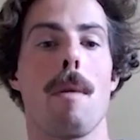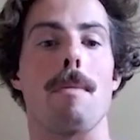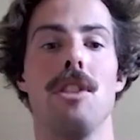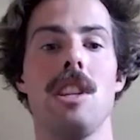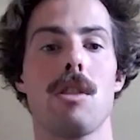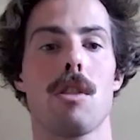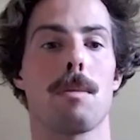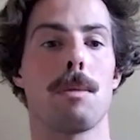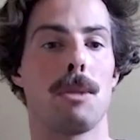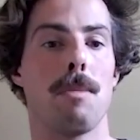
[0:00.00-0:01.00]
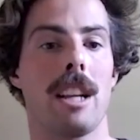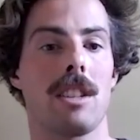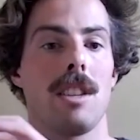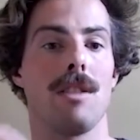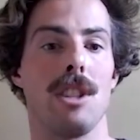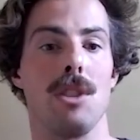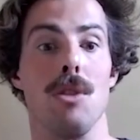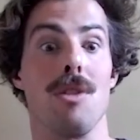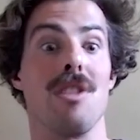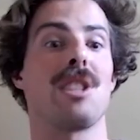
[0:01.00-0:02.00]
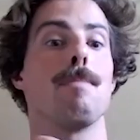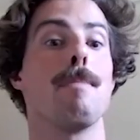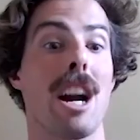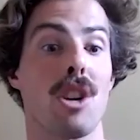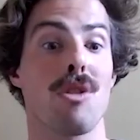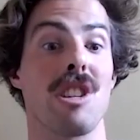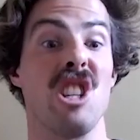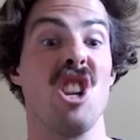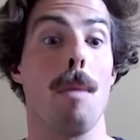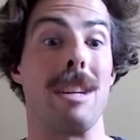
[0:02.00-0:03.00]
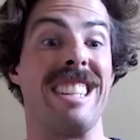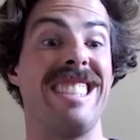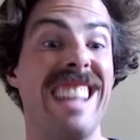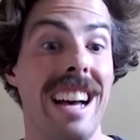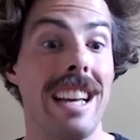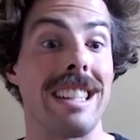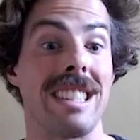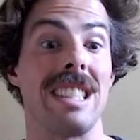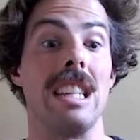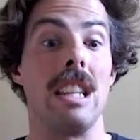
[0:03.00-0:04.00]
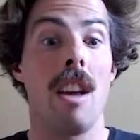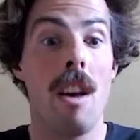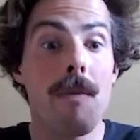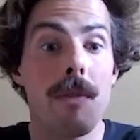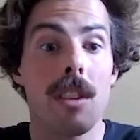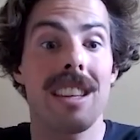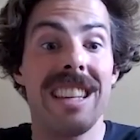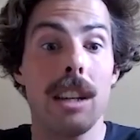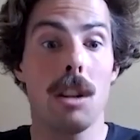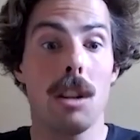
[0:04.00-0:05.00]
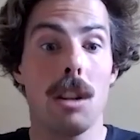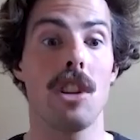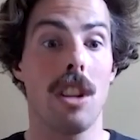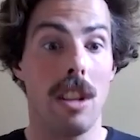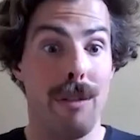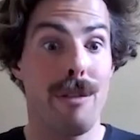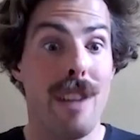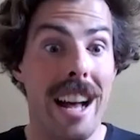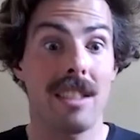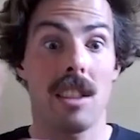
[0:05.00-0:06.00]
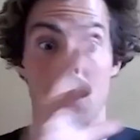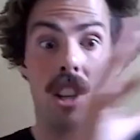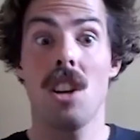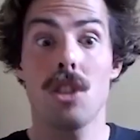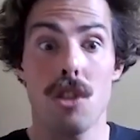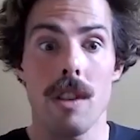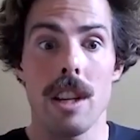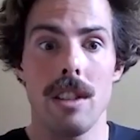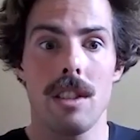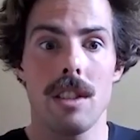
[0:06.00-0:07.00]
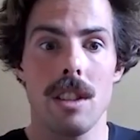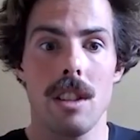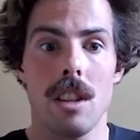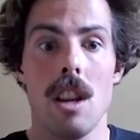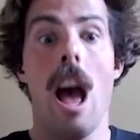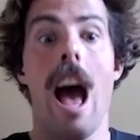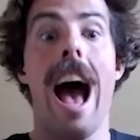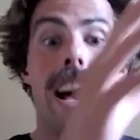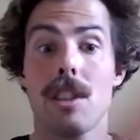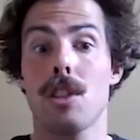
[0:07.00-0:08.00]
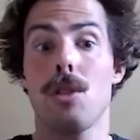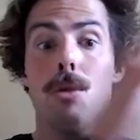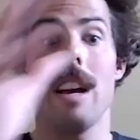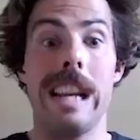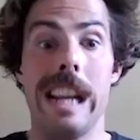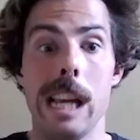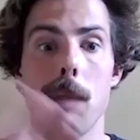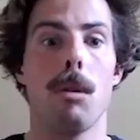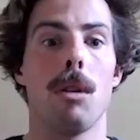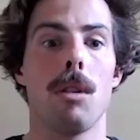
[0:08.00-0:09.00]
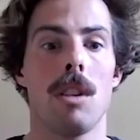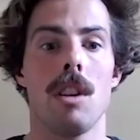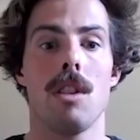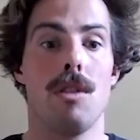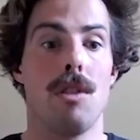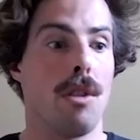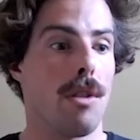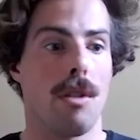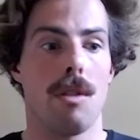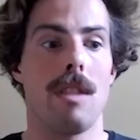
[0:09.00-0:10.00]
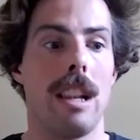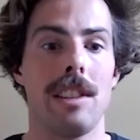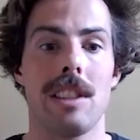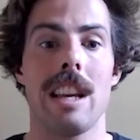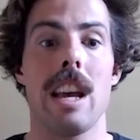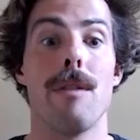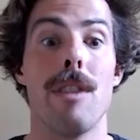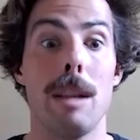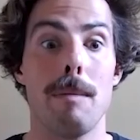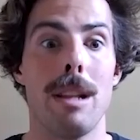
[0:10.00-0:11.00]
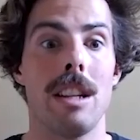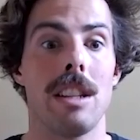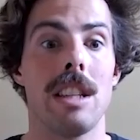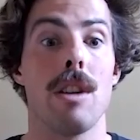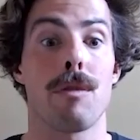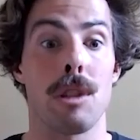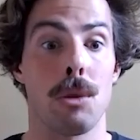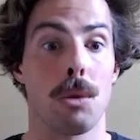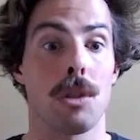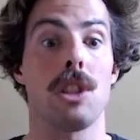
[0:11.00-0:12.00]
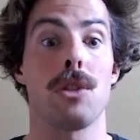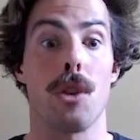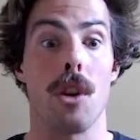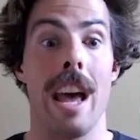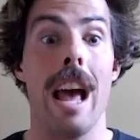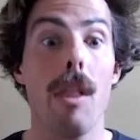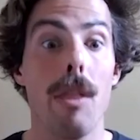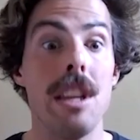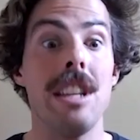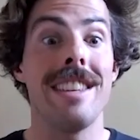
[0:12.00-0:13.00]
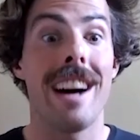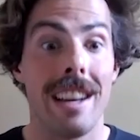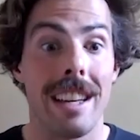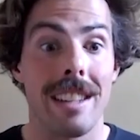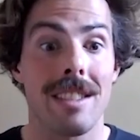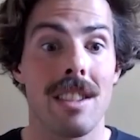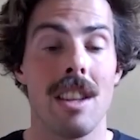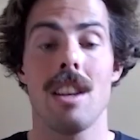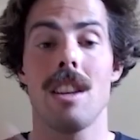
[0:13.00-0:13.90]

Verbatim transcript: from the degrowth perspective is, you know, this macroeconomic diet in ecologically fat countries as to enable the, let's say, availability of resources for a healthy diet